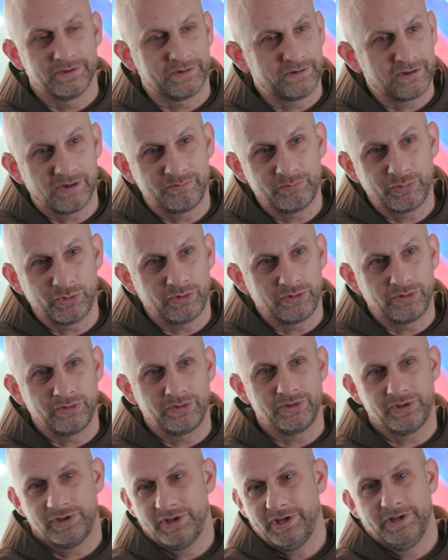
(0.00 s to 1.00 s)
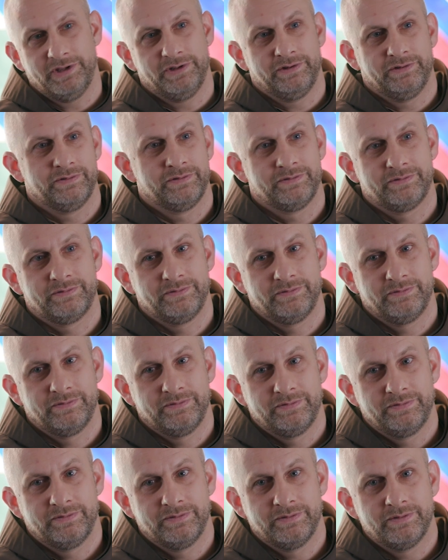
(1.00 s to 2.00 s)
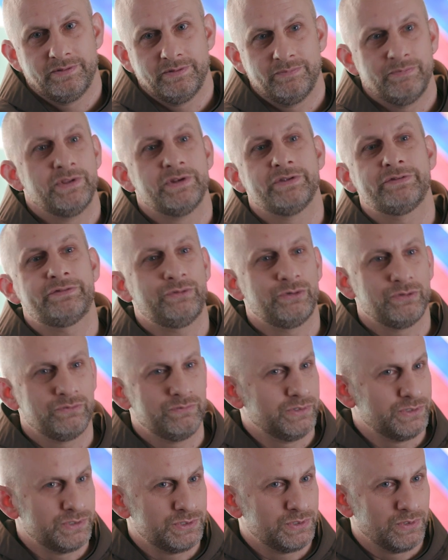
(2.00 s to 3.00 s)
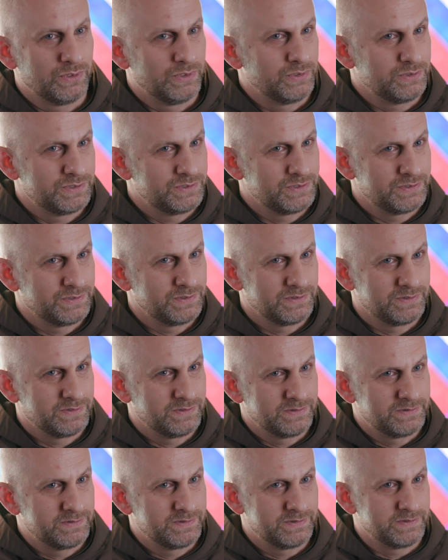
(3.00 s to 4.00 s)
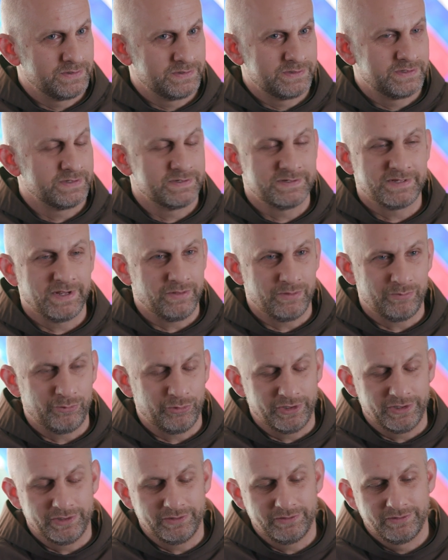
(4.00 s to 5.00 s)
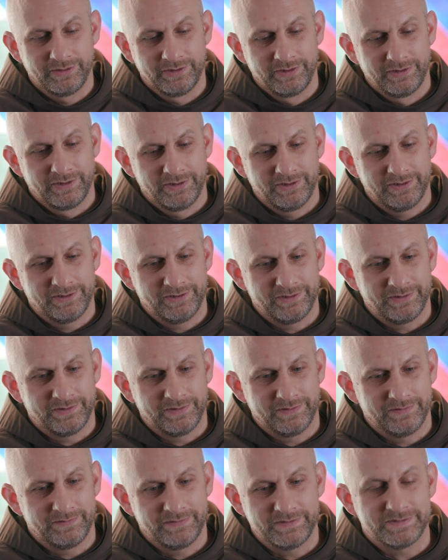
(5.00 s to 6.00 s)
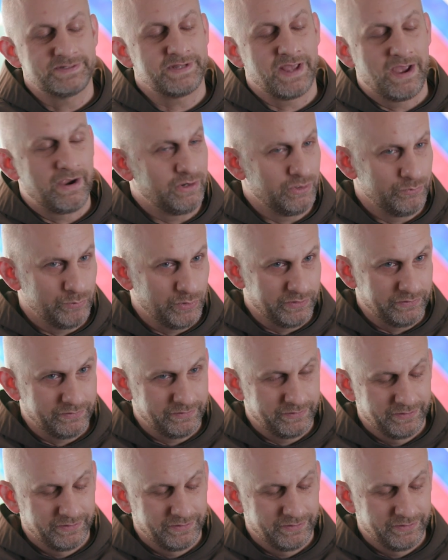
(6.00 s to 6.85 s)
the couple and the minister of the church to celebrate the sacrament.